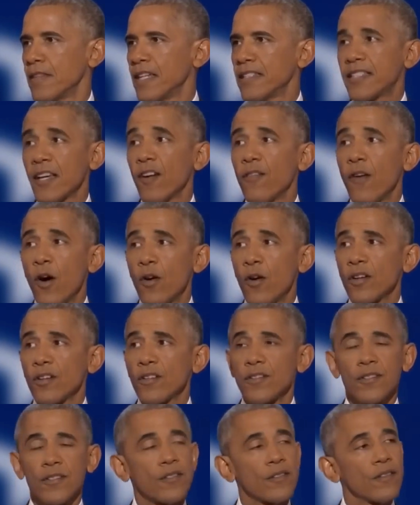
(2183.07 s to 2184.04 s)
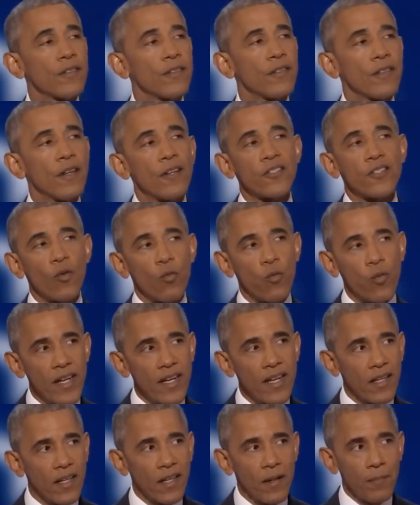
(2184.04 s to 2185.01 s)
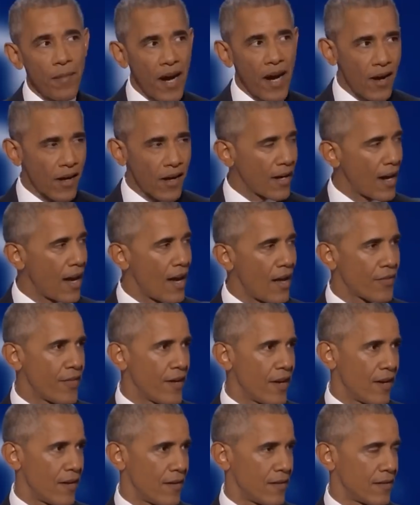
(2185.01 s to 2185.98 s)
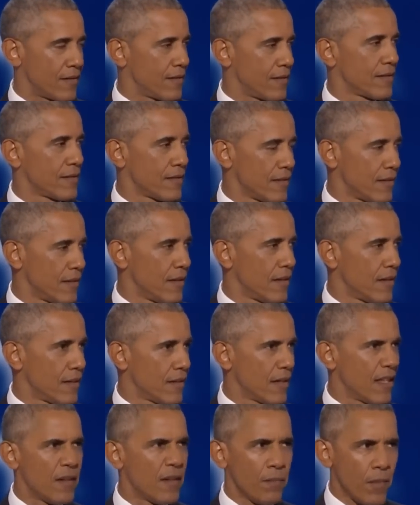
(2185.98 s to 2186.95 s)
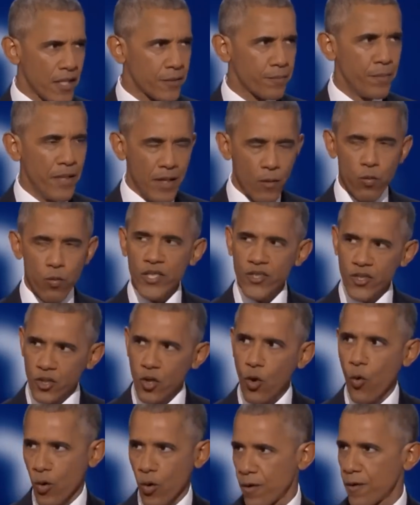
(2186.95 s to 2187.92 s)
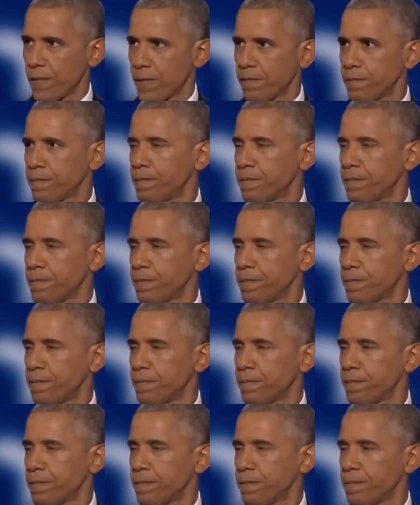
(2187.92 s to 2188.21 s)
They tell voters there's a real America out there that must be restored.